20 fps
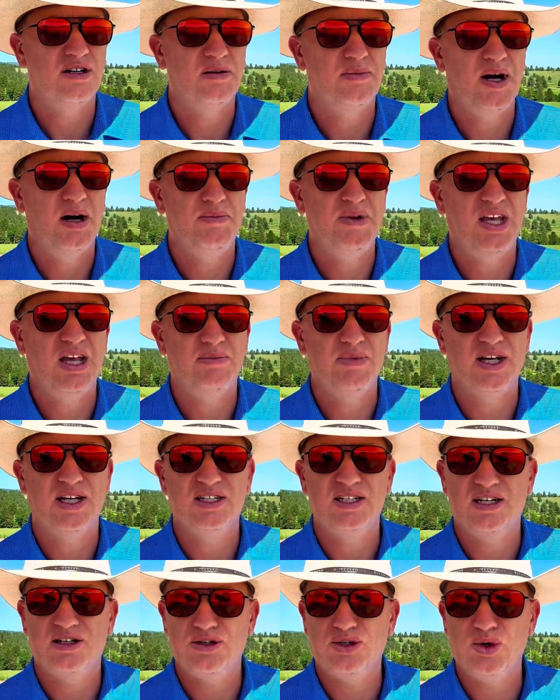about becoming a
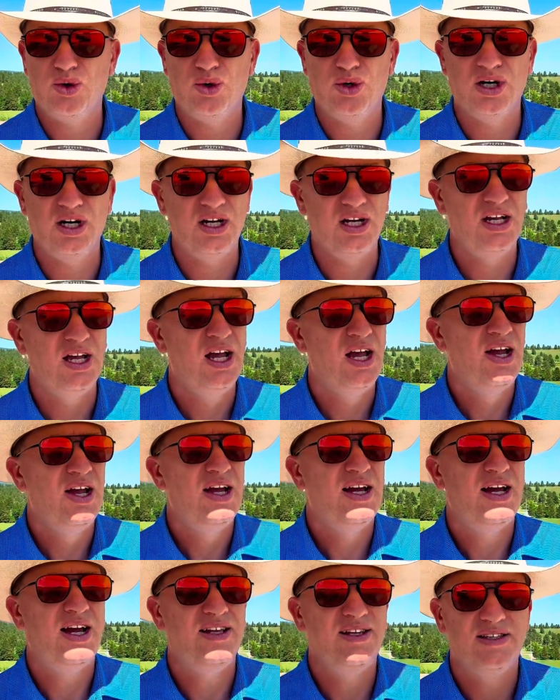territory
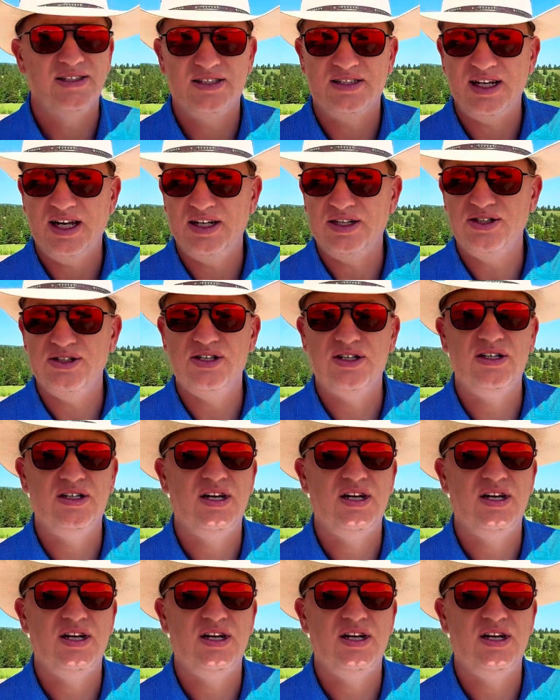and then statehood